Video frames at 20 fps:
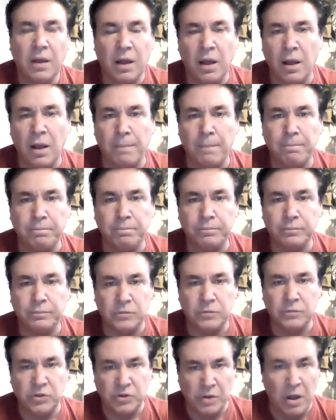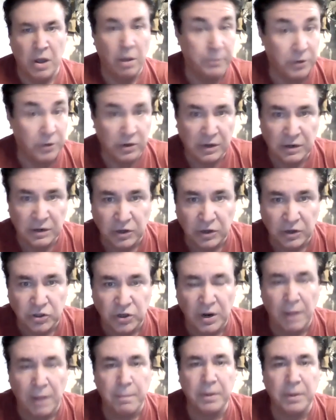to help your
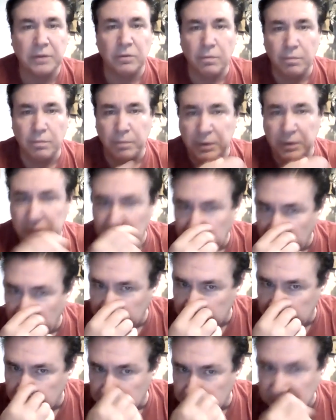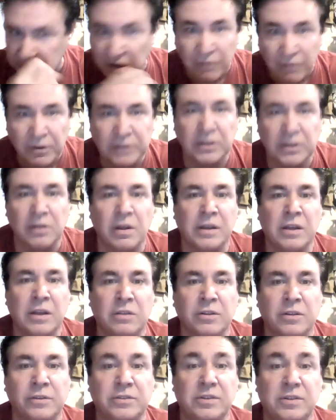conditioning. But like stuff like the Lucky
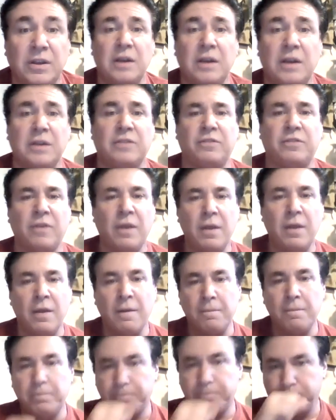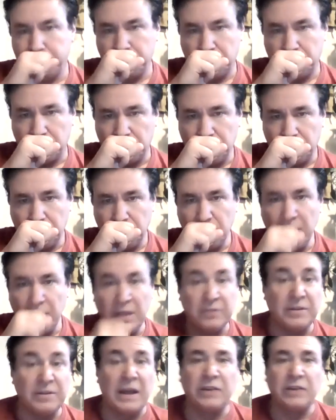13 is
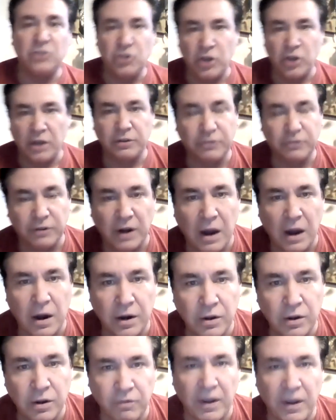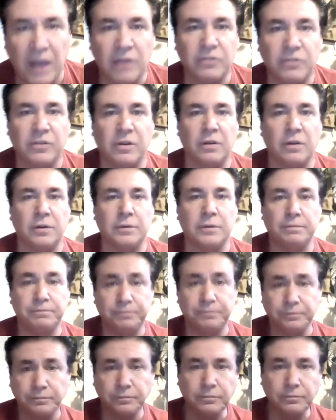not just for cardiovascular.
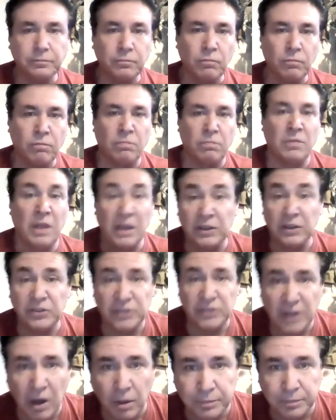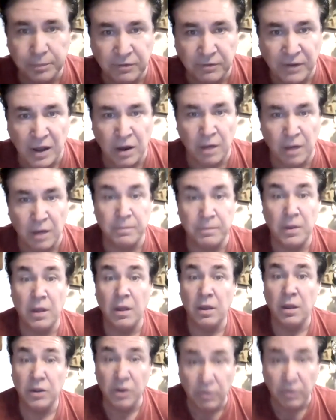It's to help develop
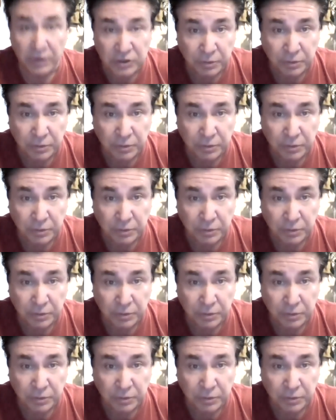your